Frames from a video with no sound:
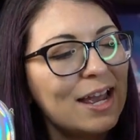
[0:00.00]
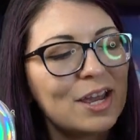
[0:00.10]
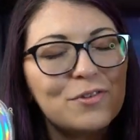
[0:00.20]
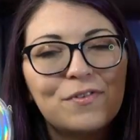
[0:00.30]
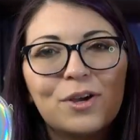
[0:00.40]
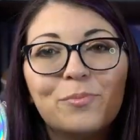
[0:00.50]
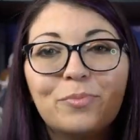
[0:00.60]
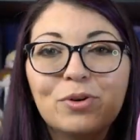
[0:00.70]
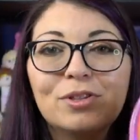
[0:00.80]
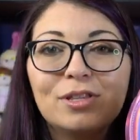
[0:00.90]
I have uh,
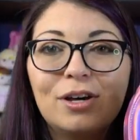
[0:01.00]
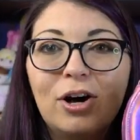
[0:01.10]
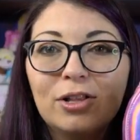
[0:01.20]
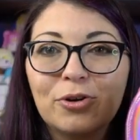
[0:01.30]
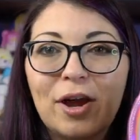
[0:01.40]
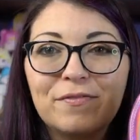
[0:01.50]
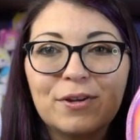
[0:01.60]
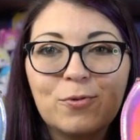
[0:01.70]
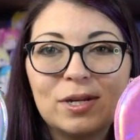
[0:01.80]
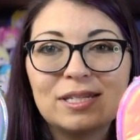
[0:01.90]
both of the
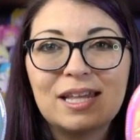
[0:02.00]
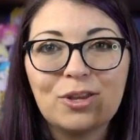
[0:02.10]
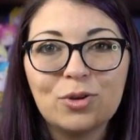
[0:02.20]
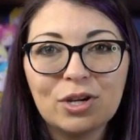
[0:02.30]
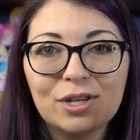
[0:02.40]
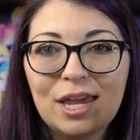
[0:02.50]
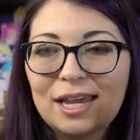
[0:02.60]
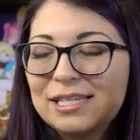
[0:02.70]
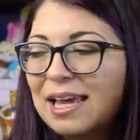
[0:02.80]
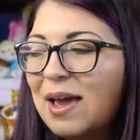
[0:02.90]
holographic ones that you could
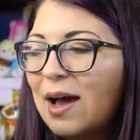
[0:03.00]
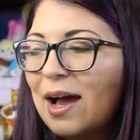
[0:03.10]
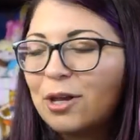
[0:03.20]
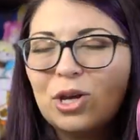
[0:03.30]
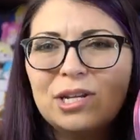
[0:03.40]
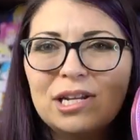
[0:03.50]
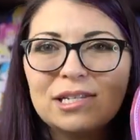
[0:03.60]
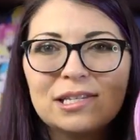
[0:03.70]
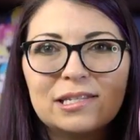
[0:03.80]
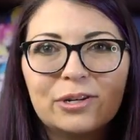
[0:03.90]
get. I couldn't
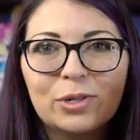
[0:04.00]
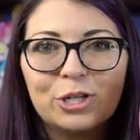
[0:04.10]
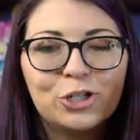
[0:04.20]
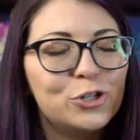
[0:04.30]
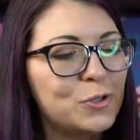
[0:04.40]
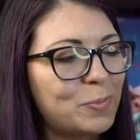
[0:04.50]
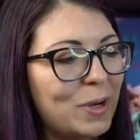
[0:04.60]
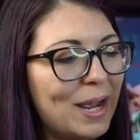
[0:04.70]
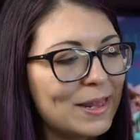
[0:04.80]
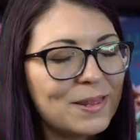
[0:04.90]
necessarily choose, but
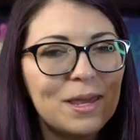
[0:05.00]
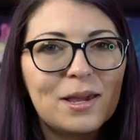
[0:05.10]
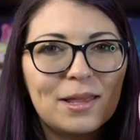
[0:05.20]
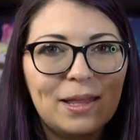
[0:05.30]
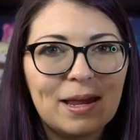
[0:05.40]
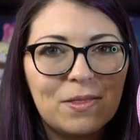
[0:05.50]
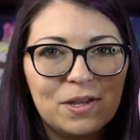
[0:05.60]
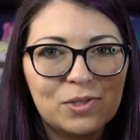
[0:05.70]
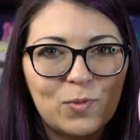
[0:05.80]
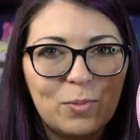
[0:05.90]
I think I like
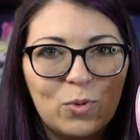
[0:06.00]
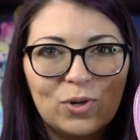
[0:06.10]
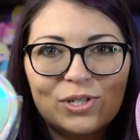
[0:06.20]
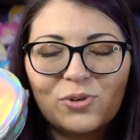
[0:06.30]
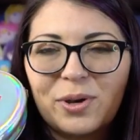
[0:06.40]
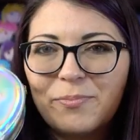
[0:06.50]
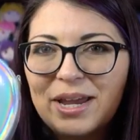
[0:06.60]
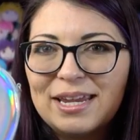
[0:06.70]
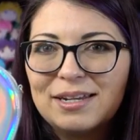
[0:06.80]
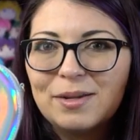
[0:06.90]
this one more, so I
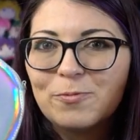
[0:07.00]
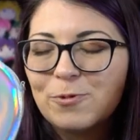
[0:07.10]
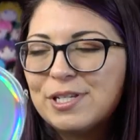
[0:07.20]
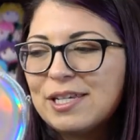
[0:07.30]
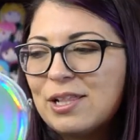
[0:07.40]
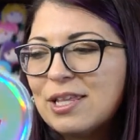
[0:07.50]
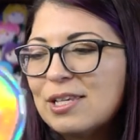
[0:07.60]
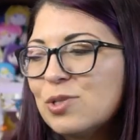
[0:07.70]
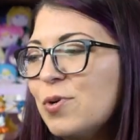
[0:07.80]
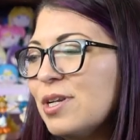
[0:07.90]
might end up reselling
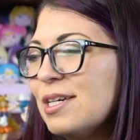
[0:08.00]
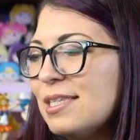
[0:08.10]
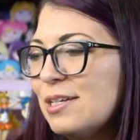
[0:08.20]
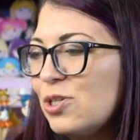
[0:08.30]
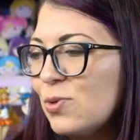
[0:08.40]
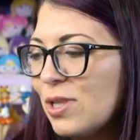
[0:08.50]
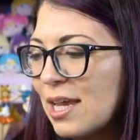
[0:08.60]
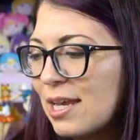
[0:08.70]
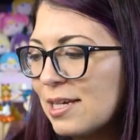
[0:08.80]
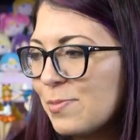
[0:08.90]
this one because I don't
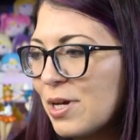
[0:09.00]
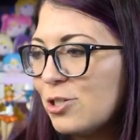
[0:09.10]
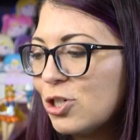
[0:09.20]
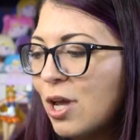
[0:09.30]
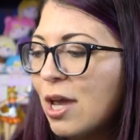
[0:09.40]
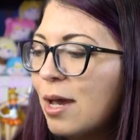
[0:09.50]
like it as much.